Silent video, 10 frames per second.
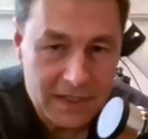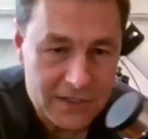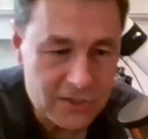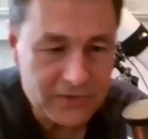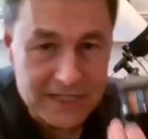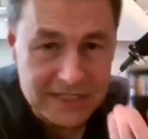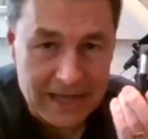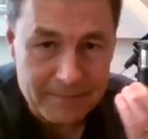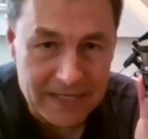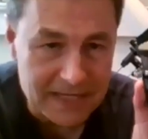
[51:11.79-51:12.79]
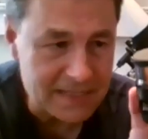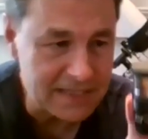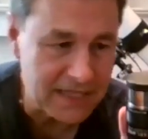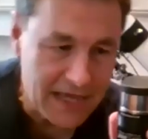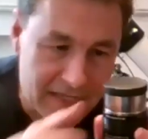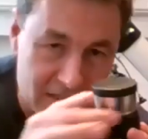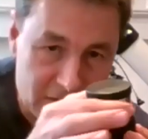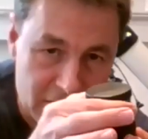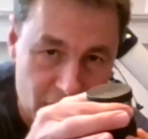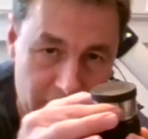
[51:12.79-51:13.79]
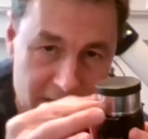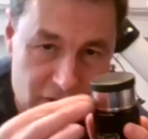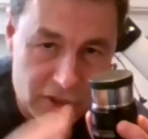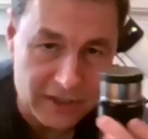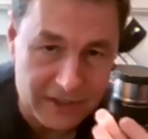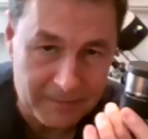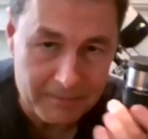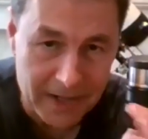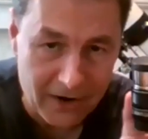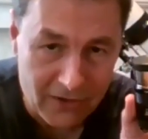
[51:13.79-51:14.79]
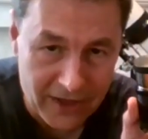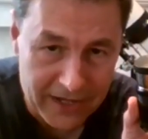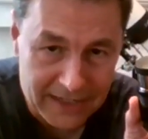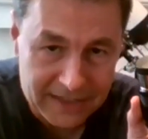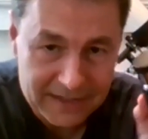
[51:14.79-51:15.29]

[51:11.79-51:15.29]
So this eyepiece has a two inch barrel on it.